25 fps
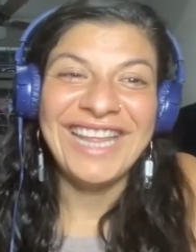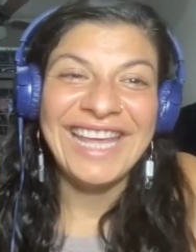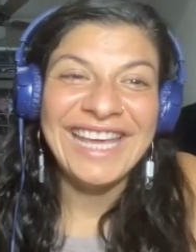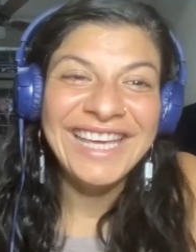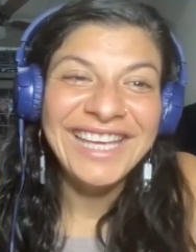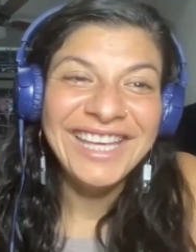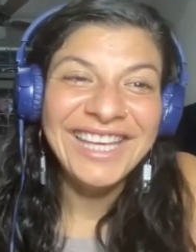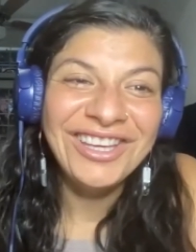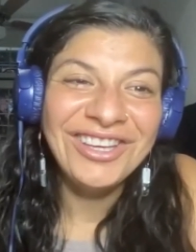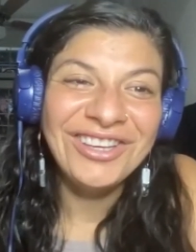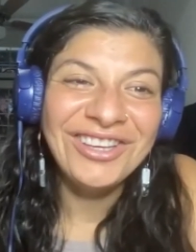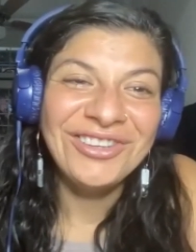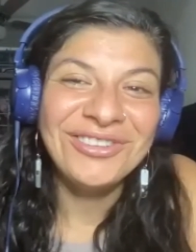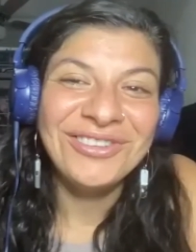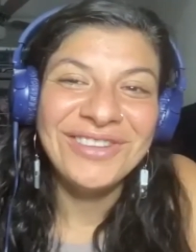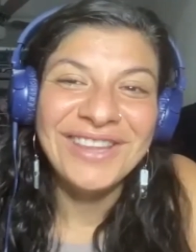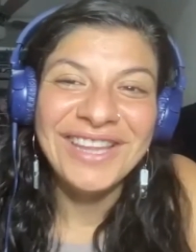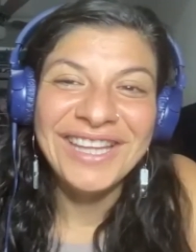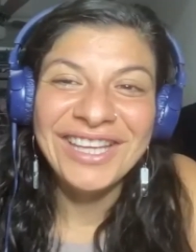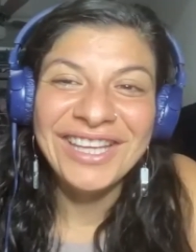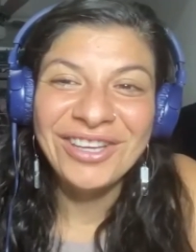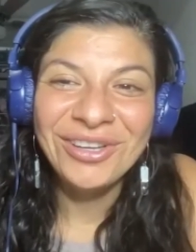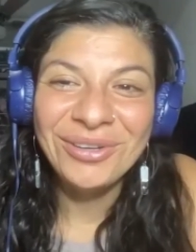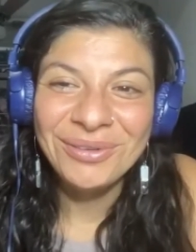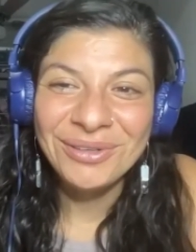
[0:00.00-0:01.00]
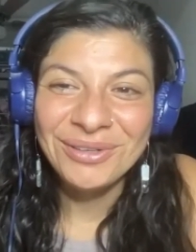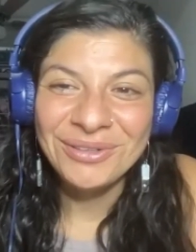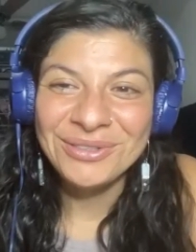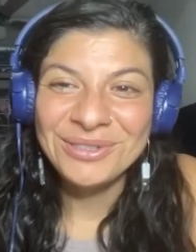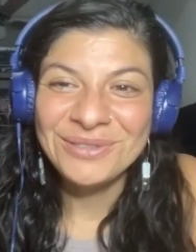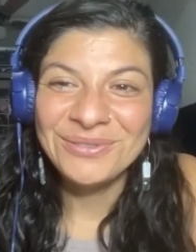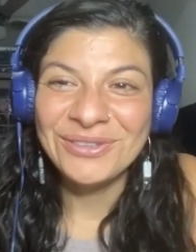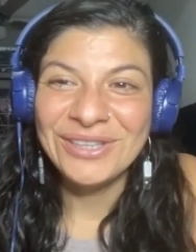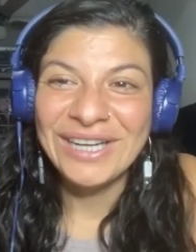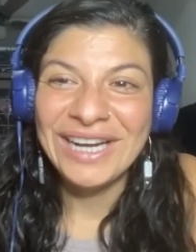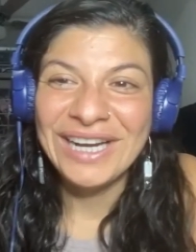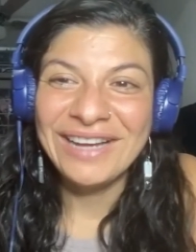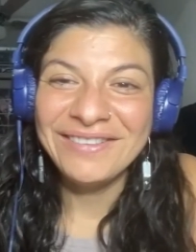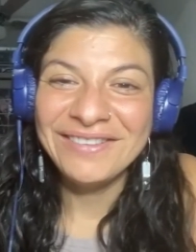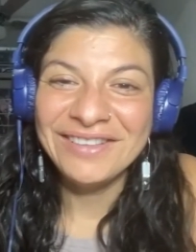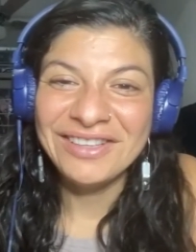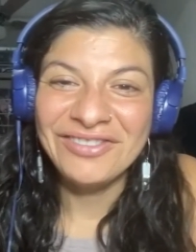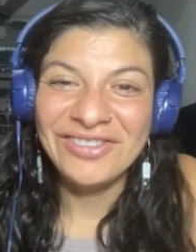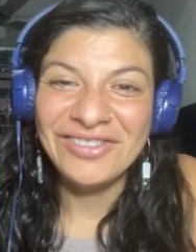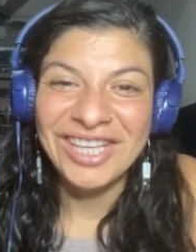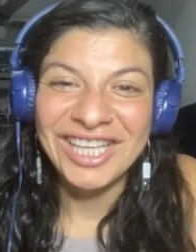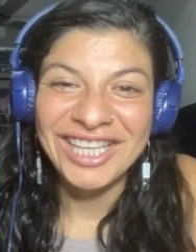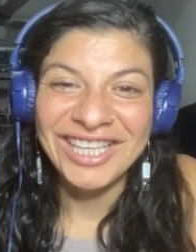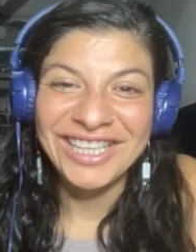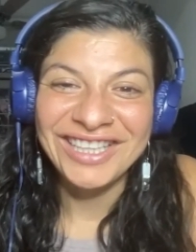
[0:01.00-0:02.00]
Thank you. Thank you, Rose, for having
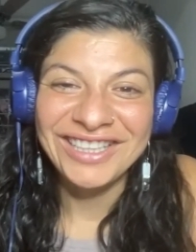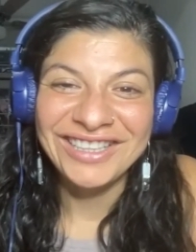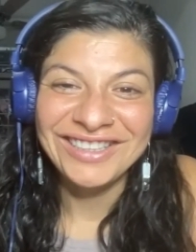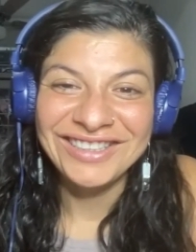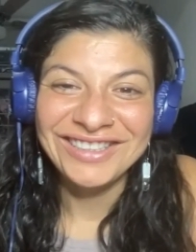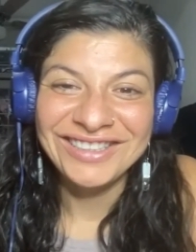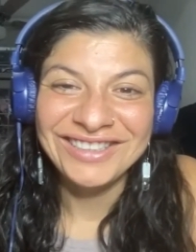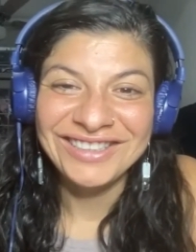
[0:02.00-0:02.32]
me.